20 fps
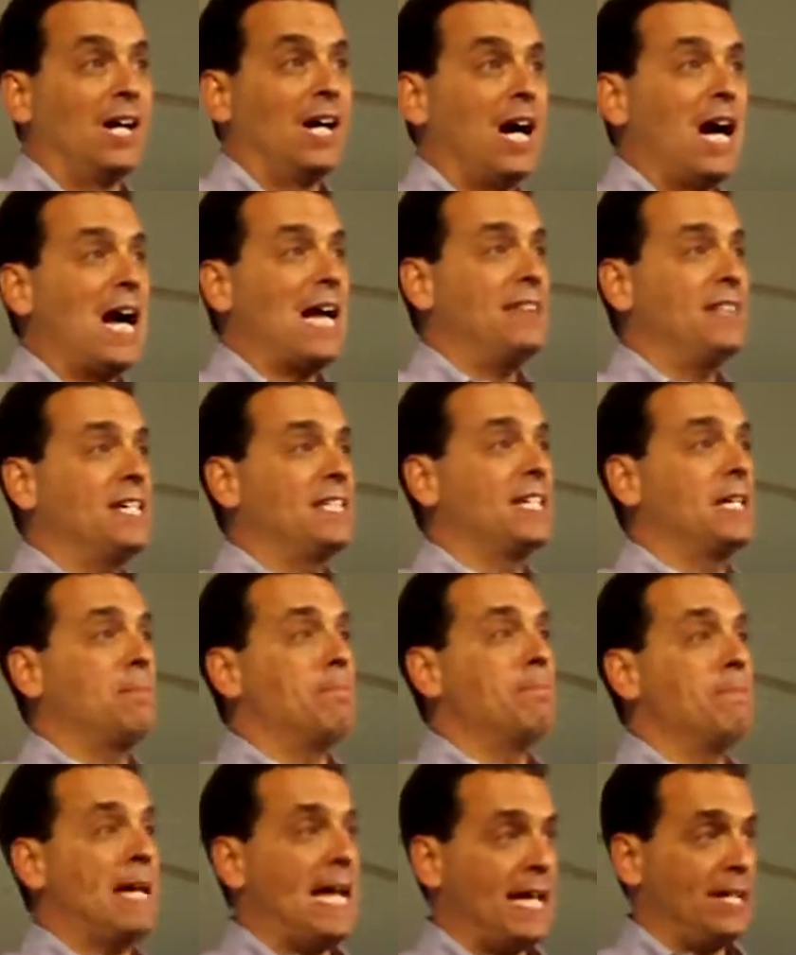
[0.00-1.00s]
I think that
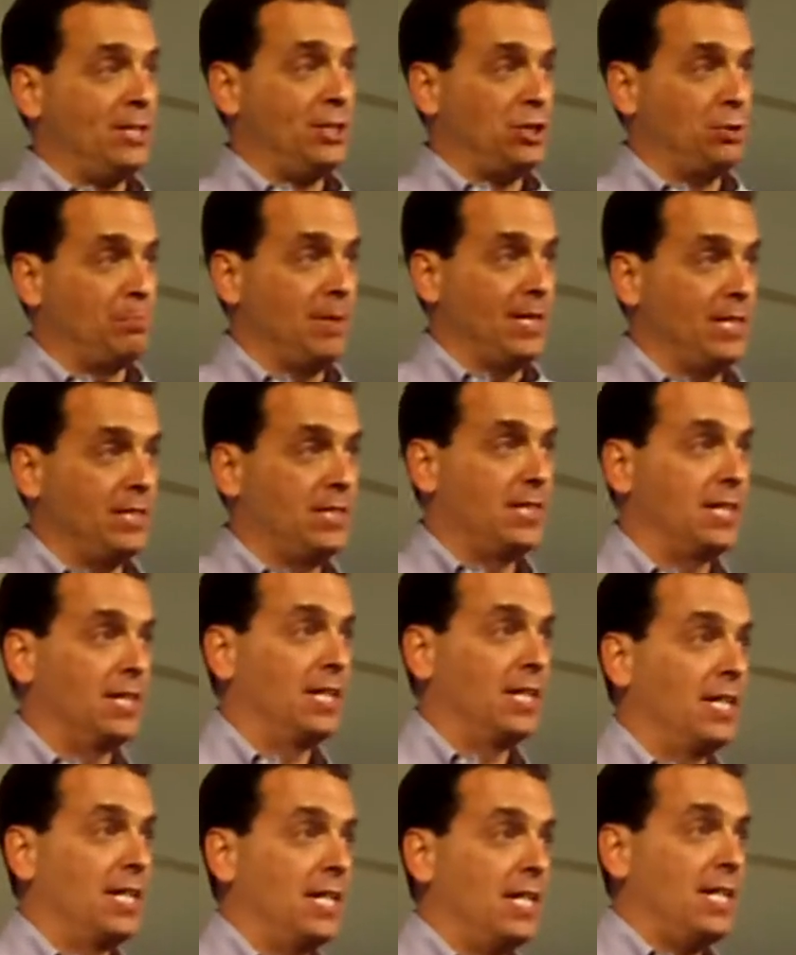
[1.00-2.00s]
management
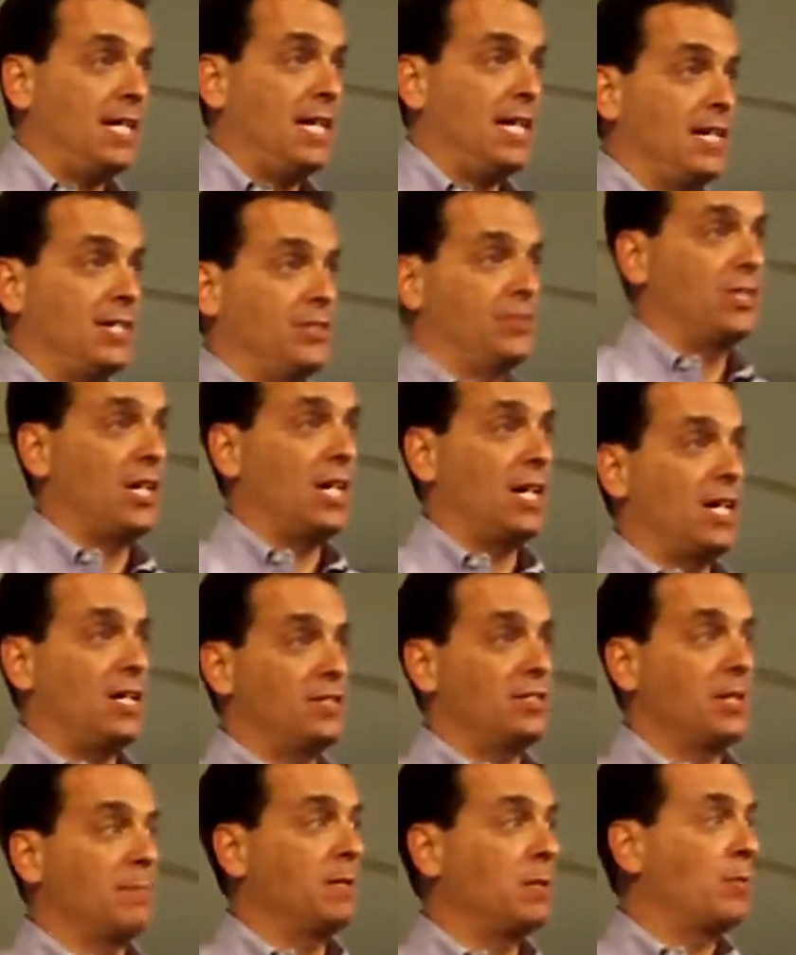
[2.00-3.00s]
is
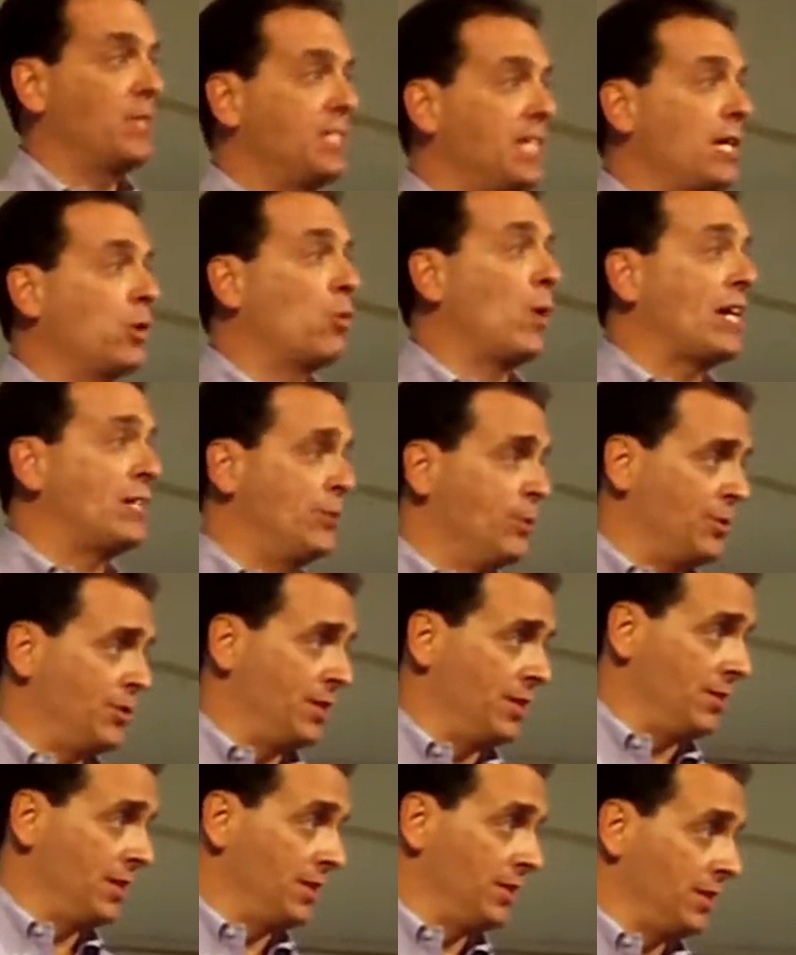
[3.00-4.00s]
something we take way too
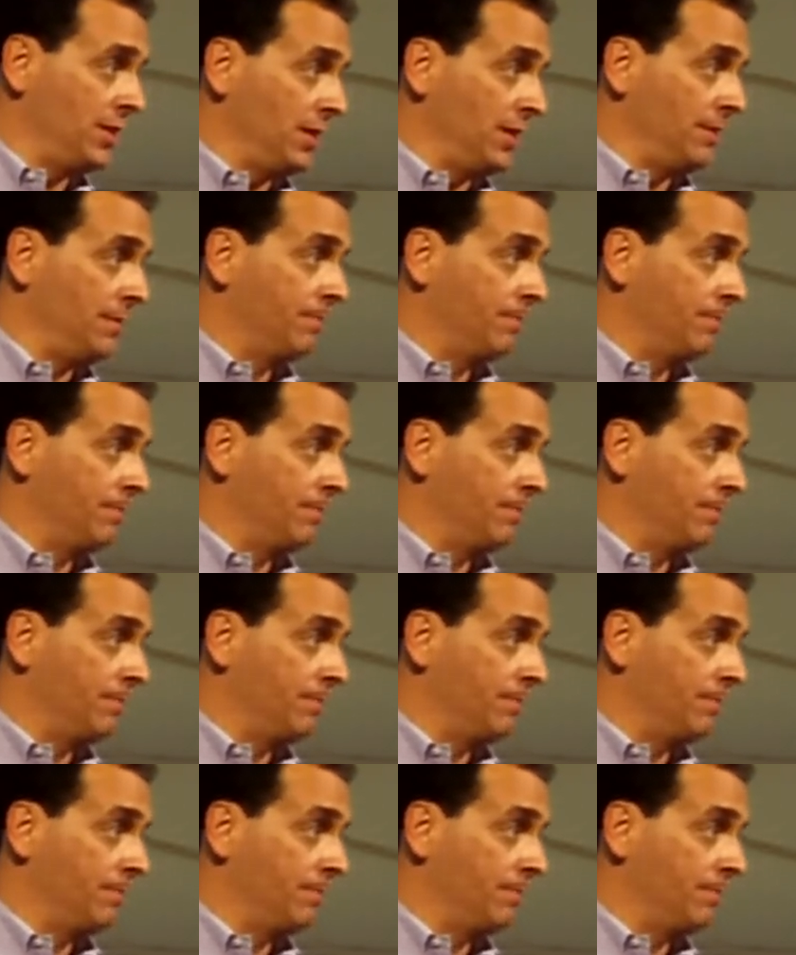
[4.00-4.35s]
seriously.